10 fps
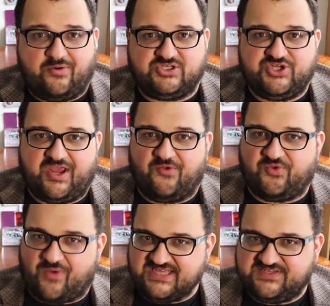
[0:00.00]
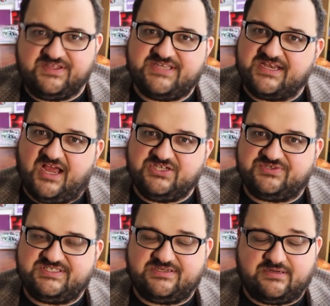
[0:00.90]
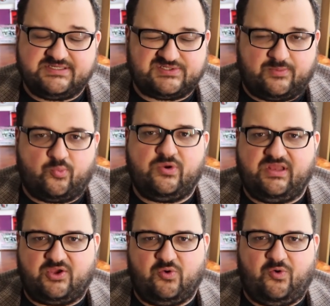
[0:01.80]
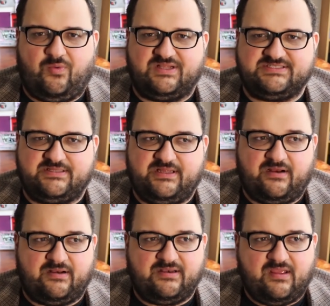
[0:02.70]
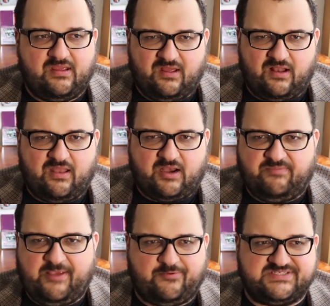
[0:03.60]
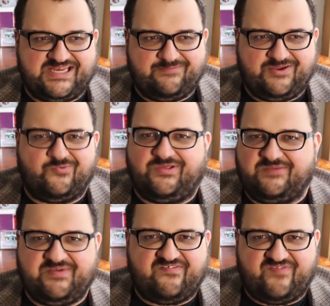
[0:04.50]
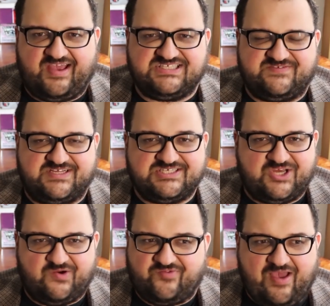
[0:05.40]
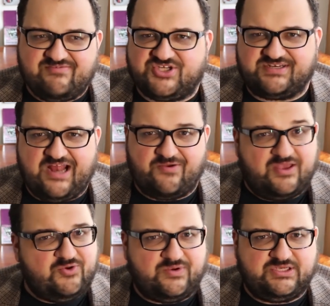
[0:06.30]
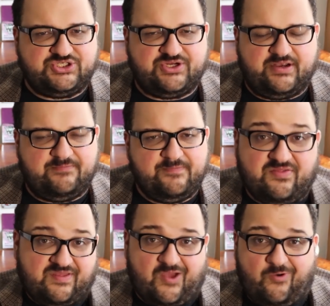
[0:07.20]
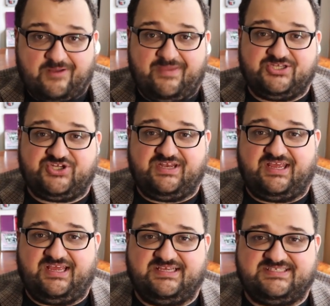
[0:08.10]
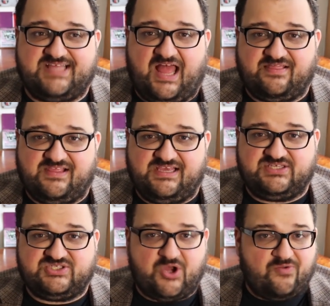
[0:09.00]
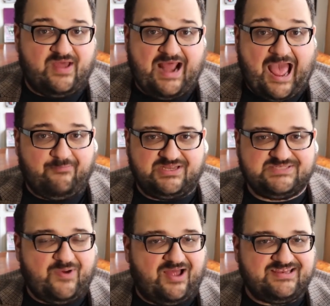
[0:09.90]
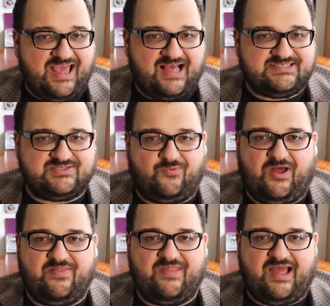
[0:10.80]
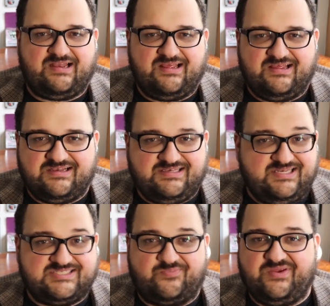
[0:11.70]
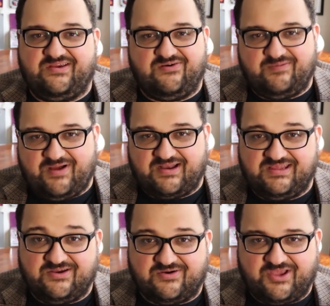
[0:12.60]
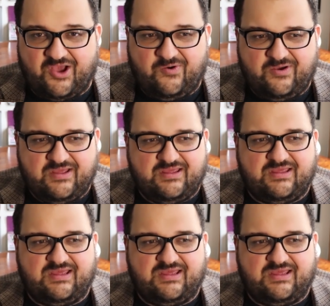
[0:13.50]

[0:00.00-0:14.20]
go and check out the rest of the Dead Country series. There's some really cool ones in there, and a lot of people seem to be really big fans of it. So if you haven't checked it out yet, you really should. Another thing I want to mention is that the So That Happened podcast, the one that disappeared about a year ago,